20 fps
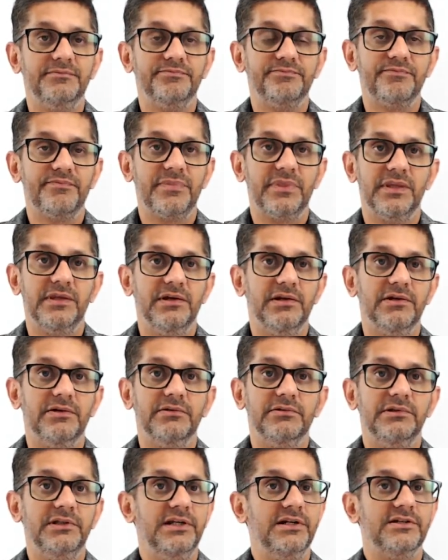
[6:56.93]

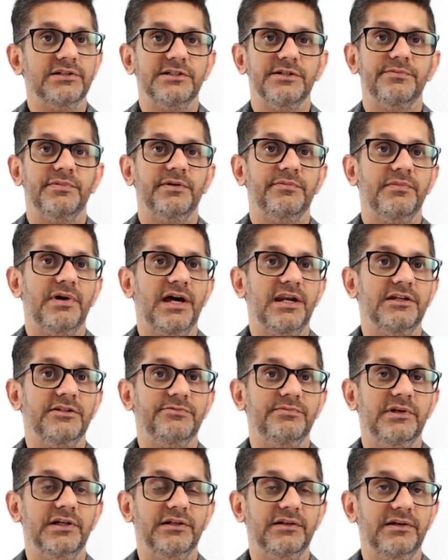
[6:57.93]
leadership and
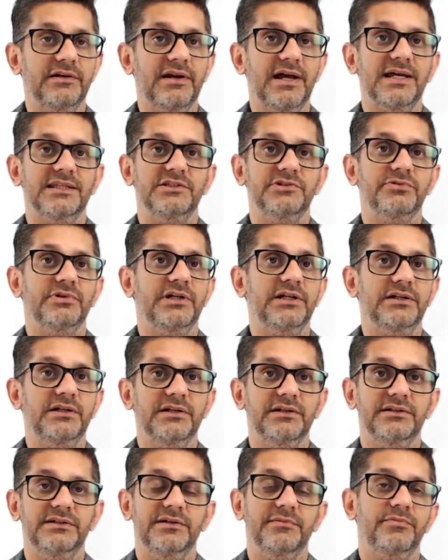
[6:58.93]
management
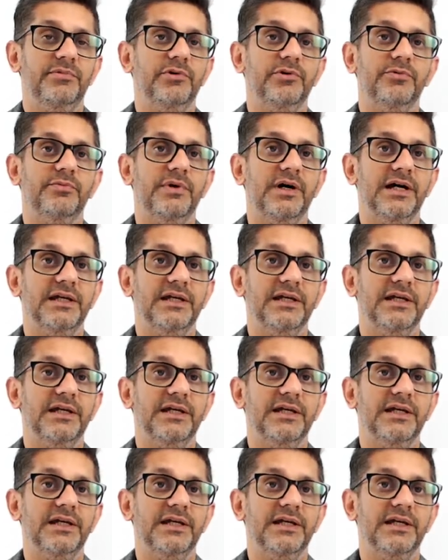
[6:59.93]
graduate diploma, and